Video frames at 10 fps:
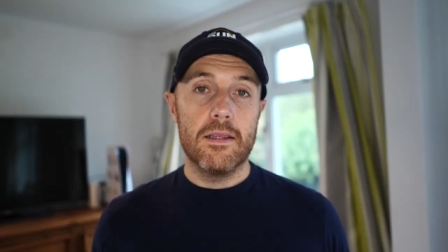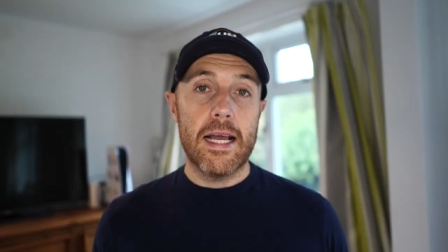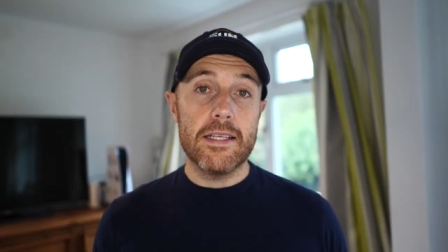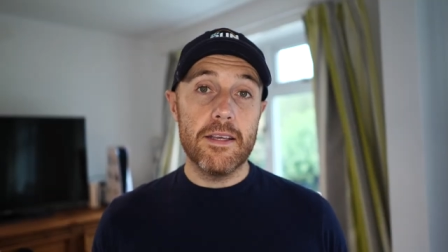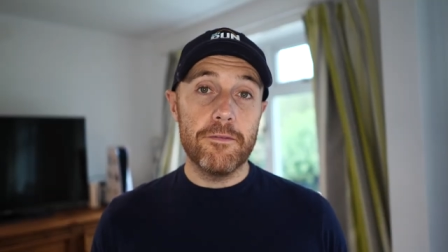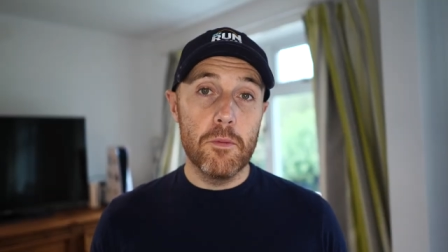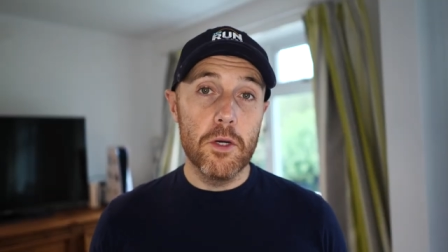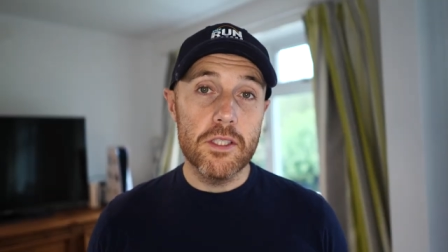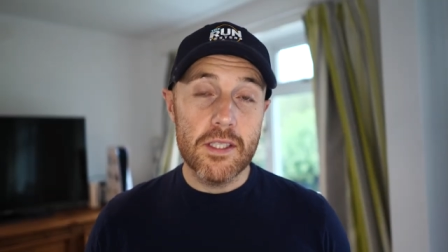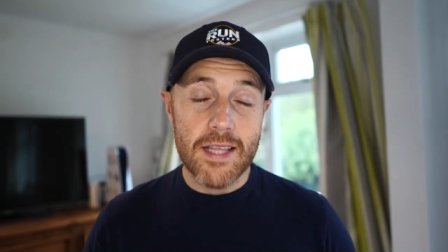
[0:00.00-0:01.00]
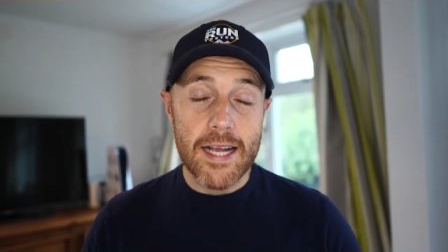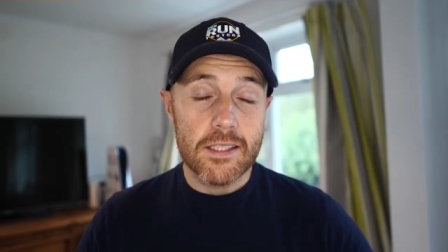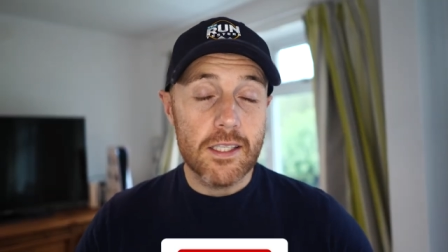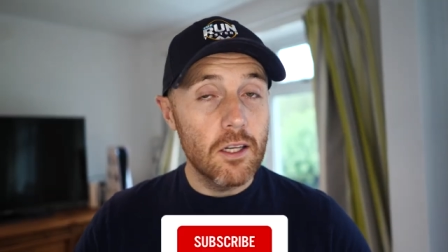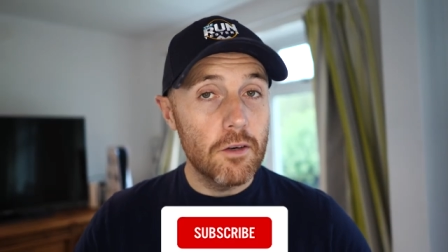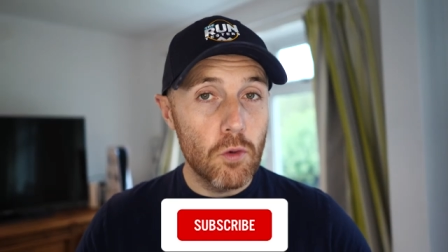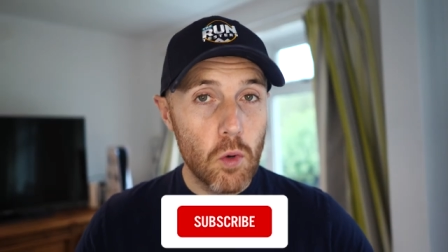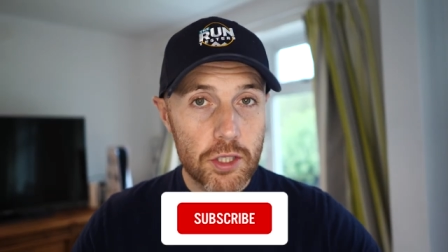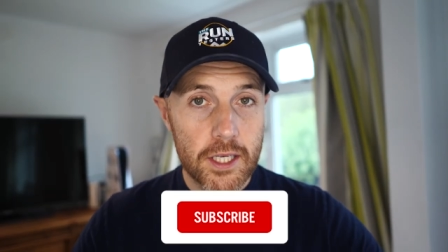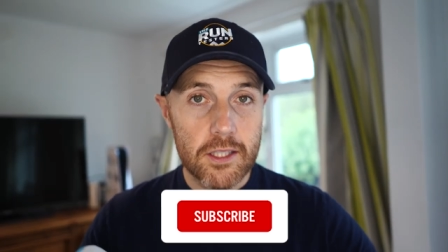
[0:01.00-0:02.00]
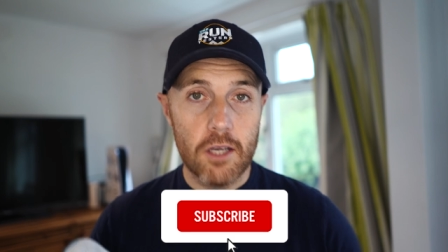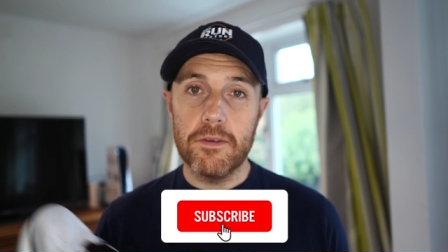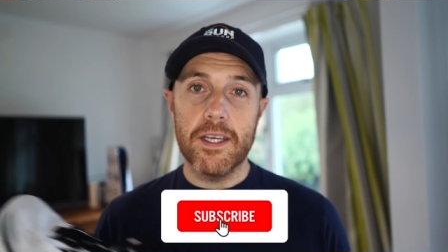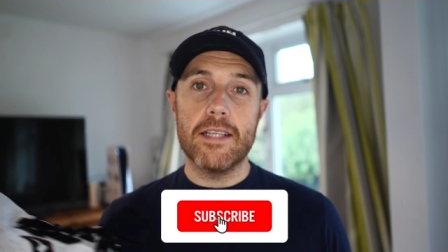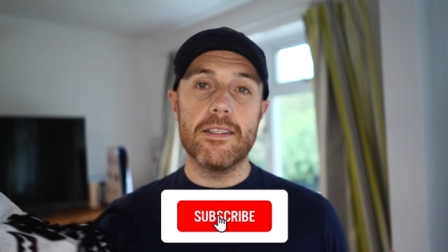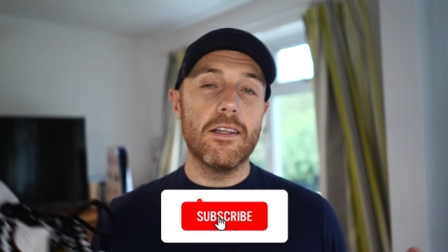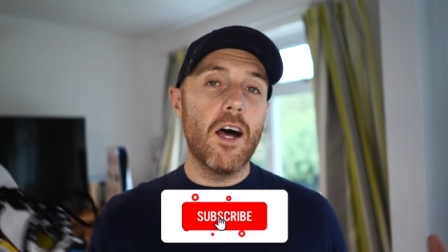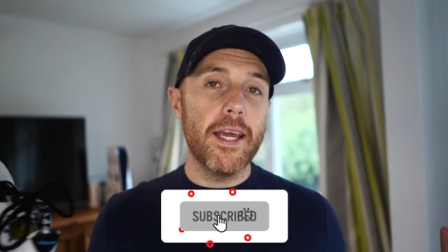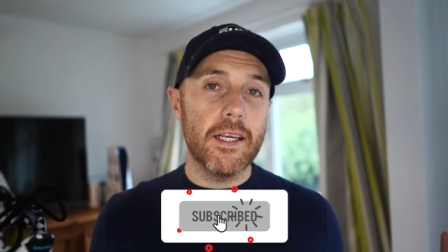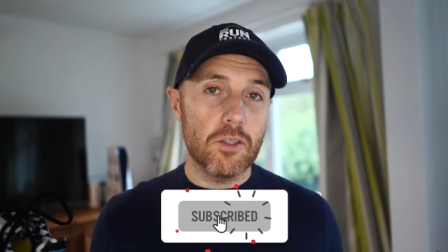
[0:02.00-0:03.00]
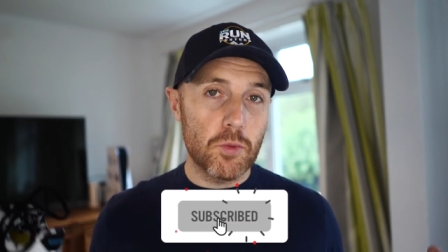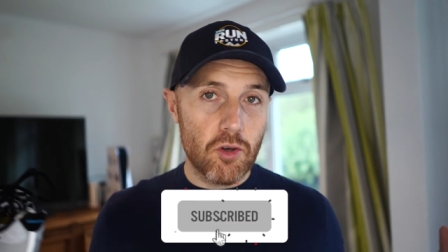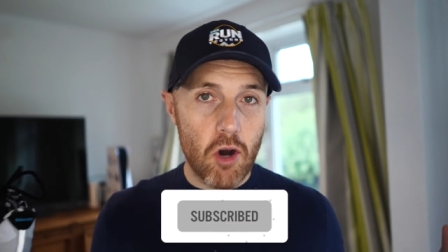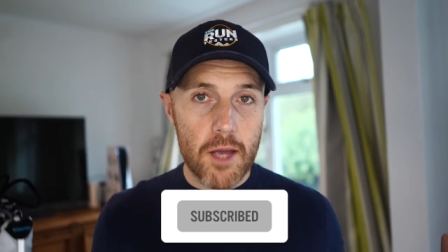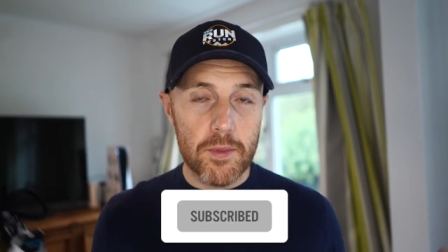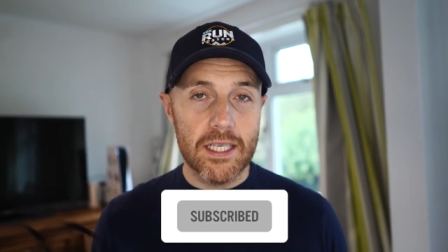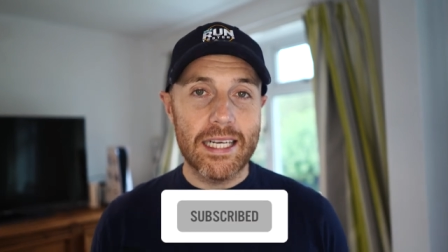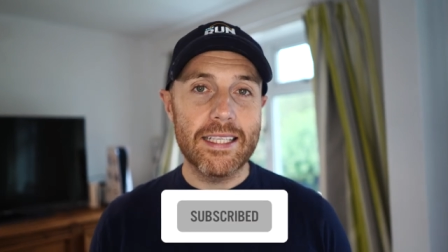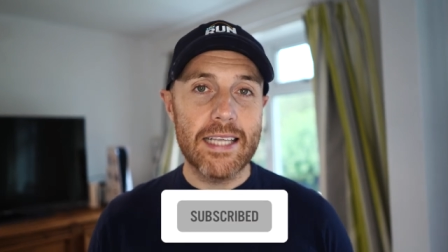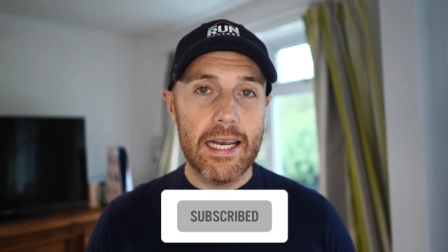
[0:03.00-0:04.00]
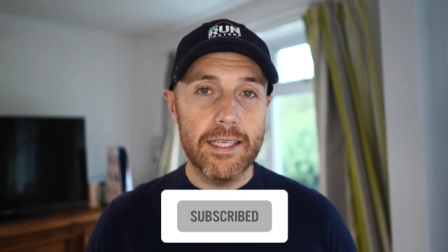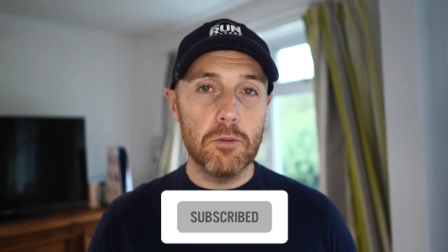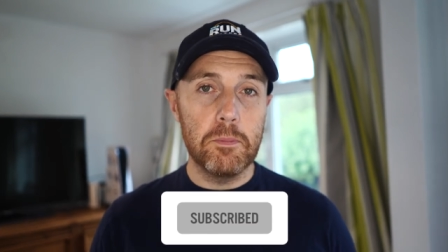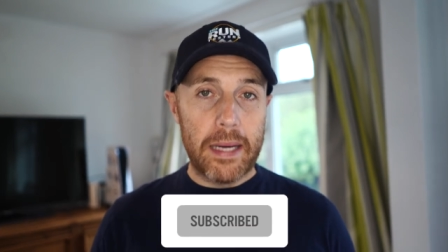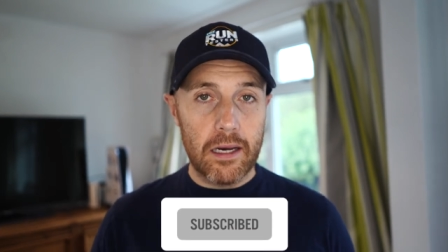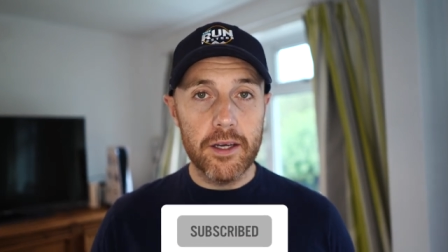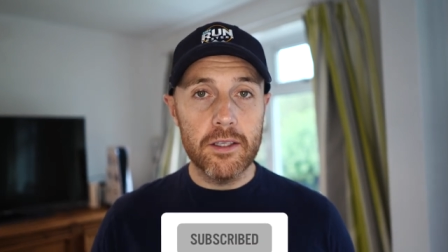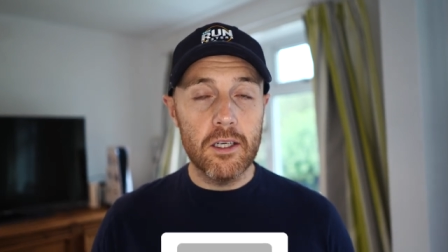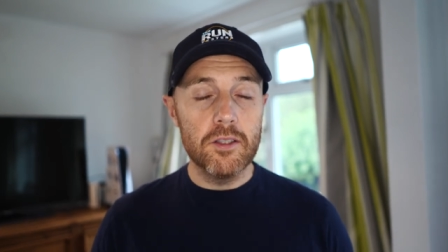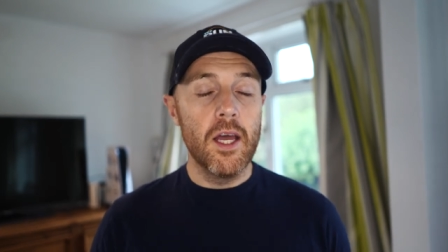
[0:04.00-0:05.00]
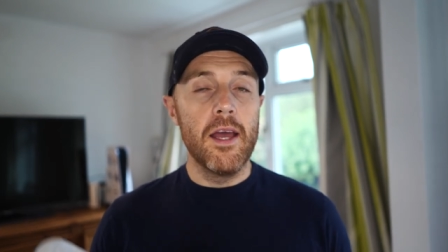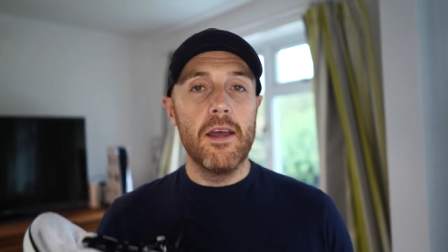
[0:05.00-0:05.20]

That's it from us. Thanks a lot for watching. Don't forget to like, subscribe, and click that little bell icon.